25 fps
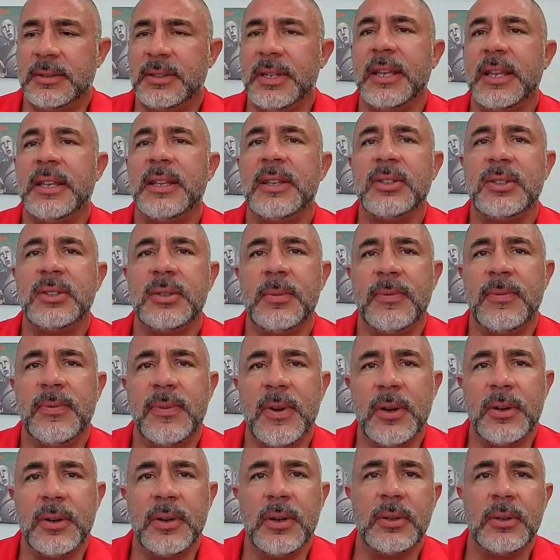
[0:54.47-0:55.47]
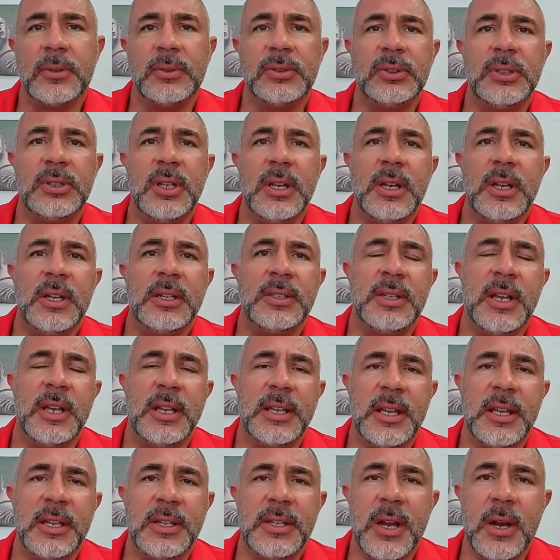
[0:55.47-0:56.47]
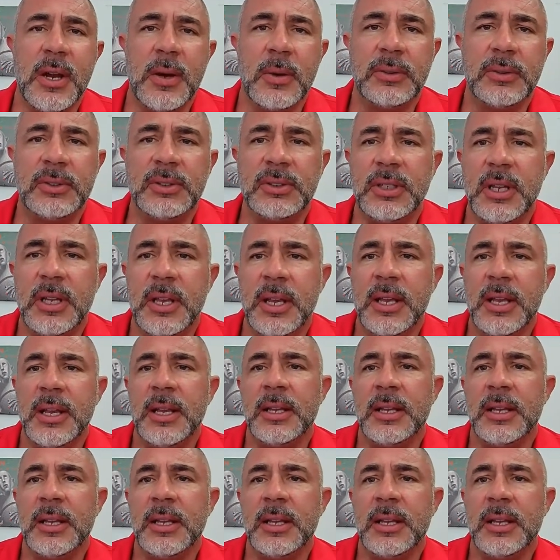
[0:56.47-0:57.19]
taking some photos, taking notes,